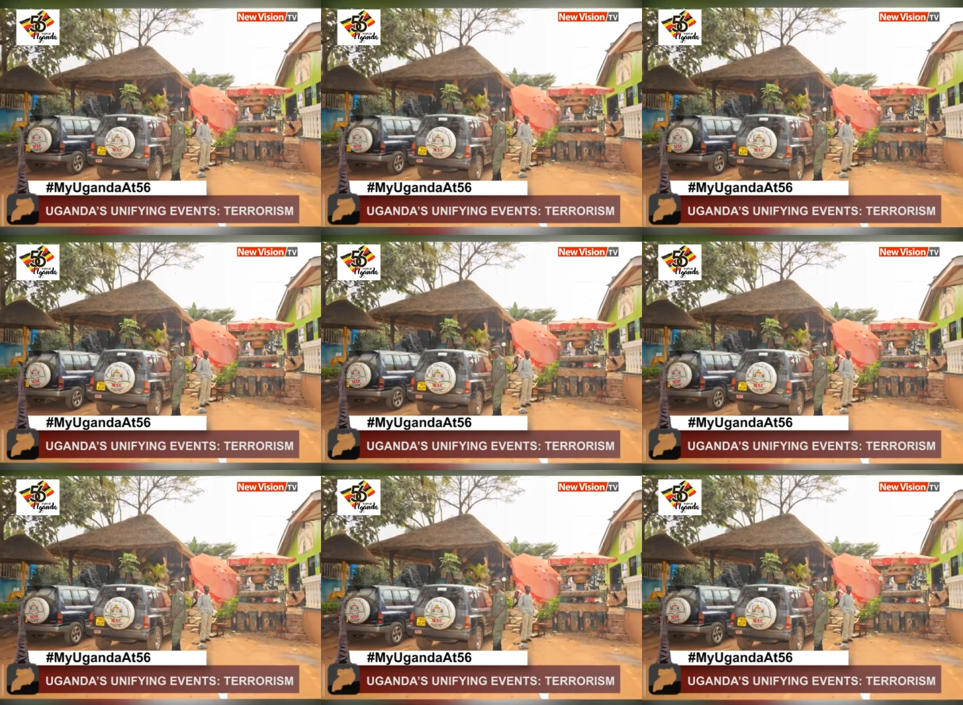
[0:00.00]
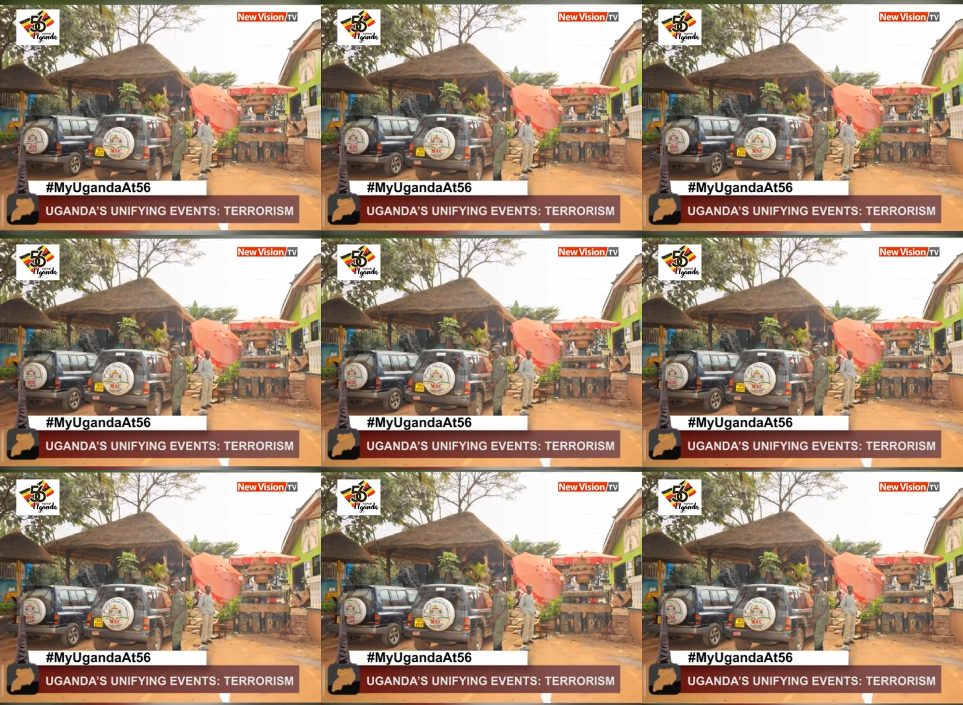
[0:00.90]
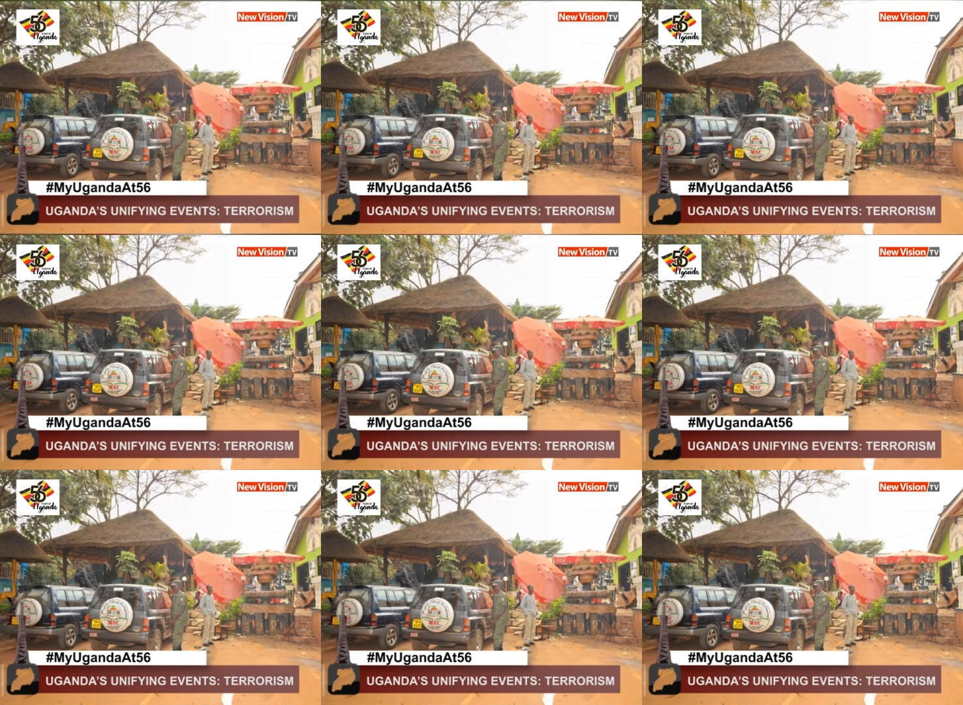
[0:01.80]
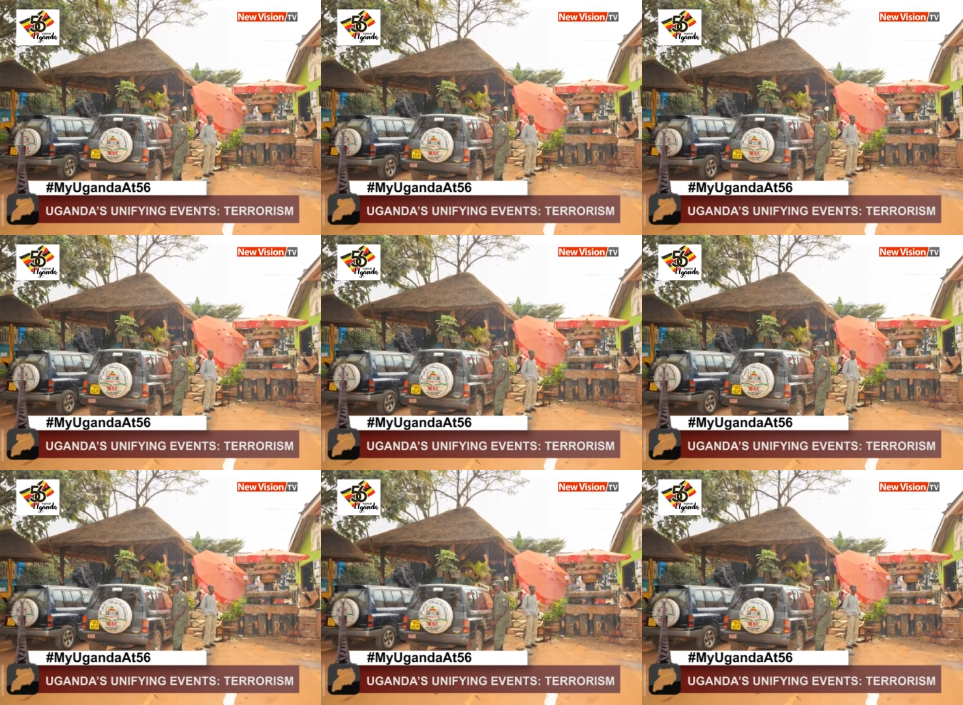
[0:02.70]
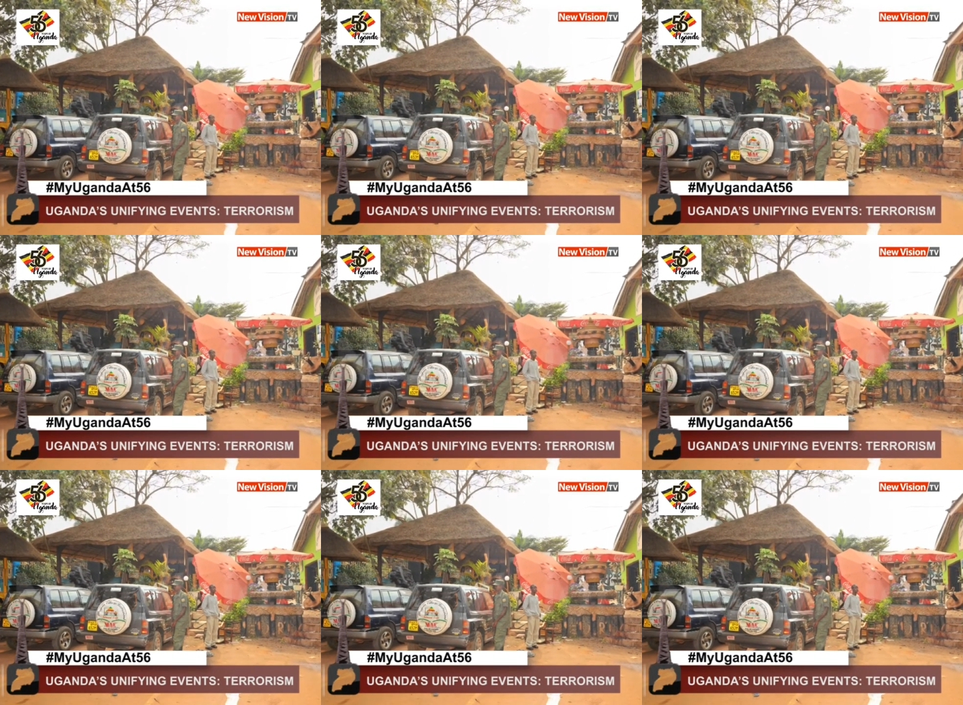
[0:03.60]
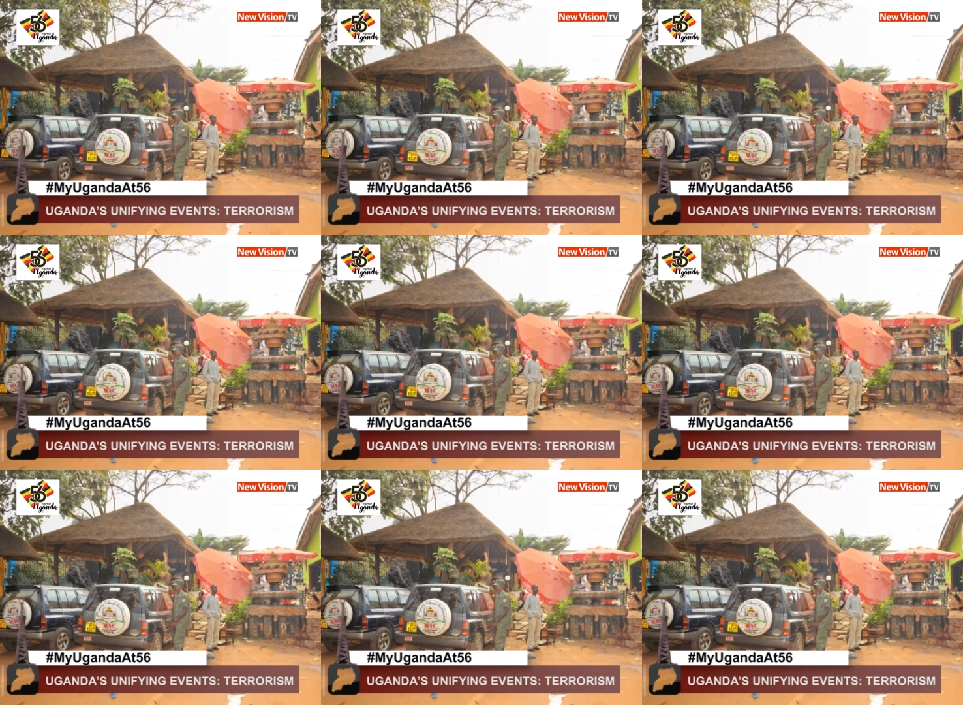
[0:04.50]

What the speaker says: No face is visible, so there are no lips to read.